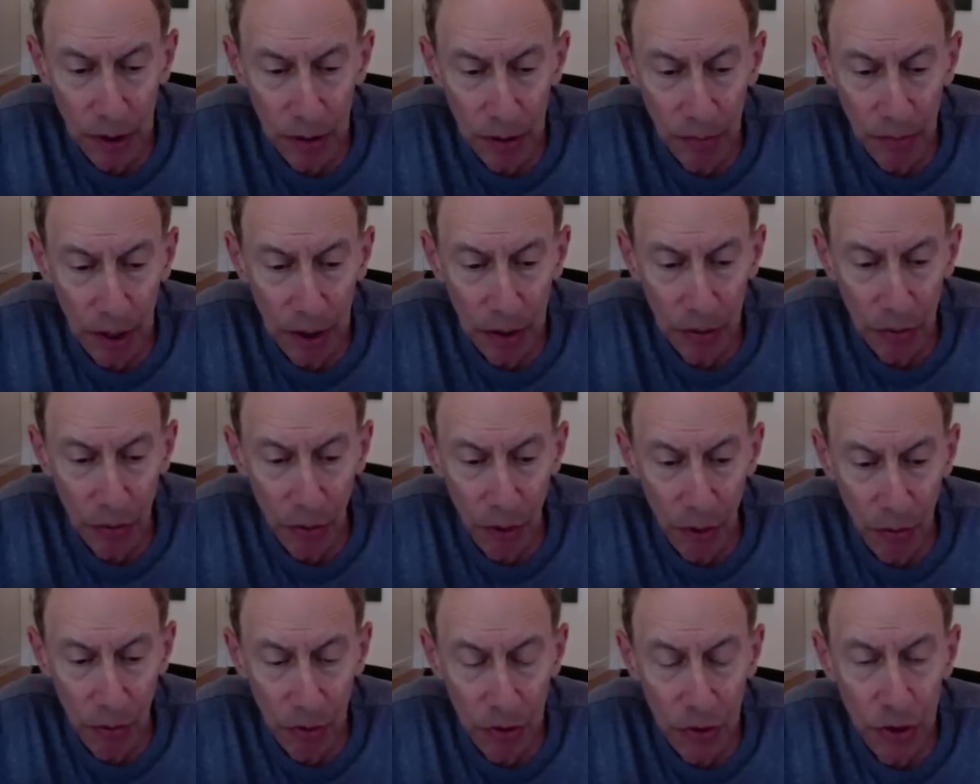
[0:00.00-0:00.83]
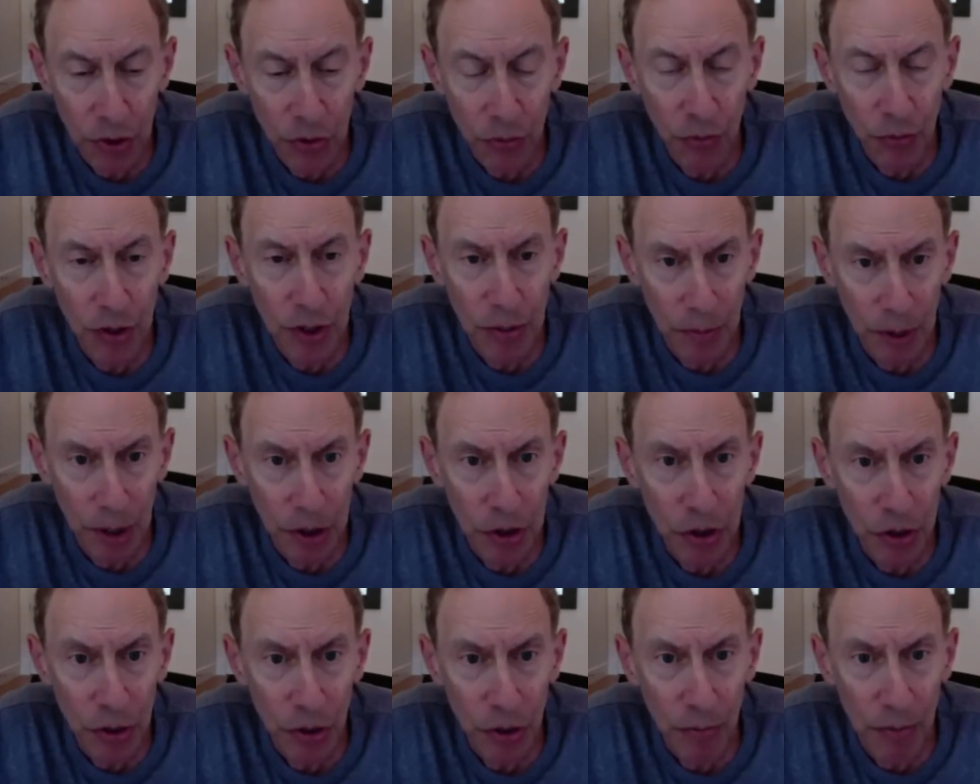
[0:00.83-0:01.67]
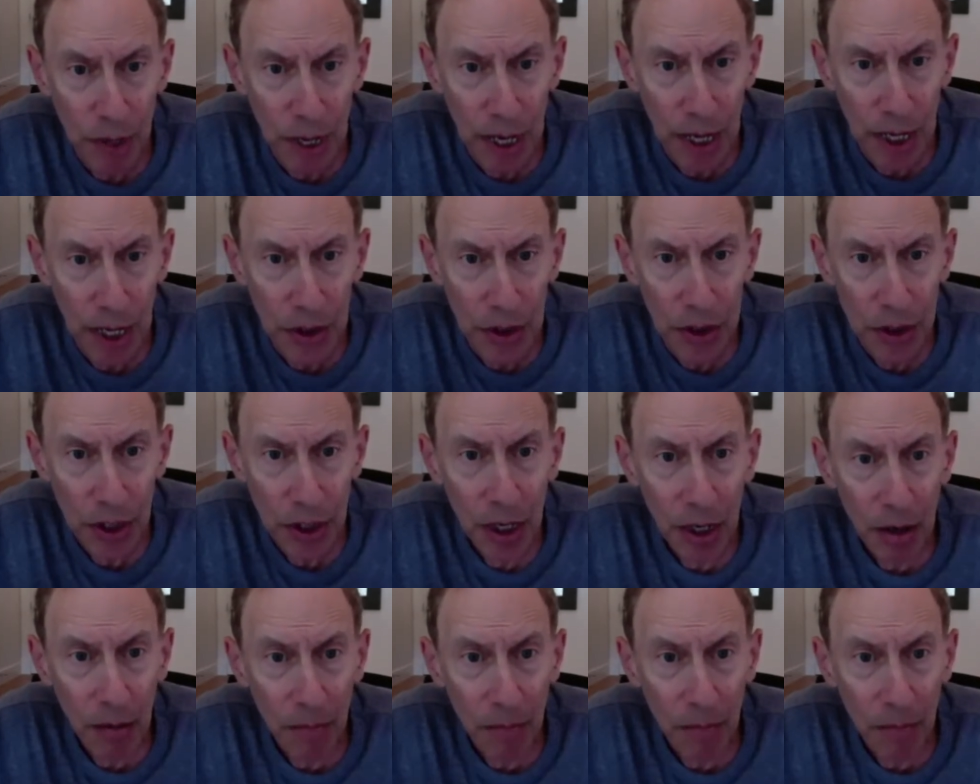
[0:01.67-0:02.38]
it might grow as a three-dimensional mass.